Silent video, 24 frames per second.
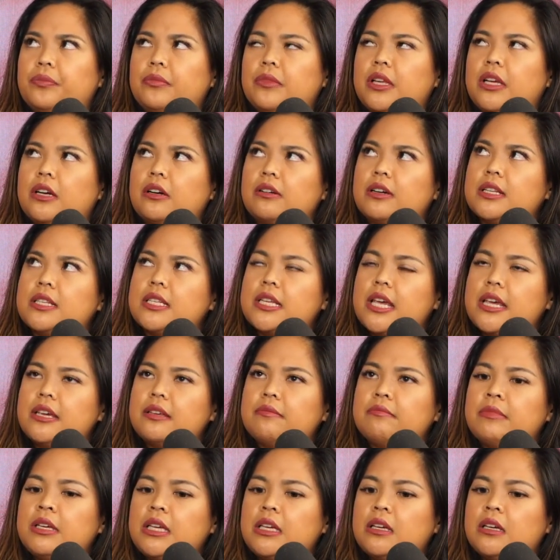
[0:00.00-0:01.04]
irritate
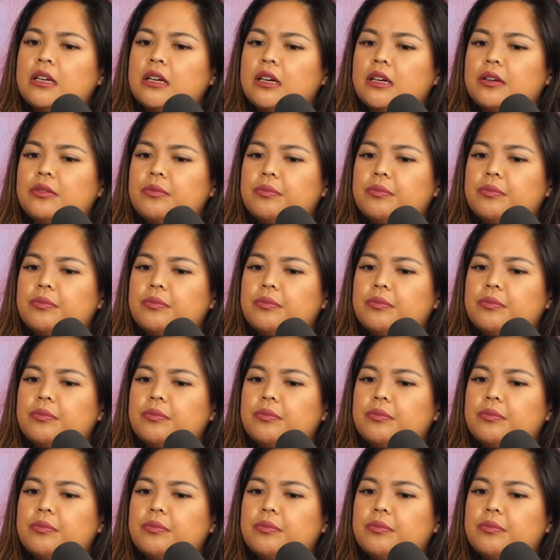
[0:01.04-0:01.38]
me.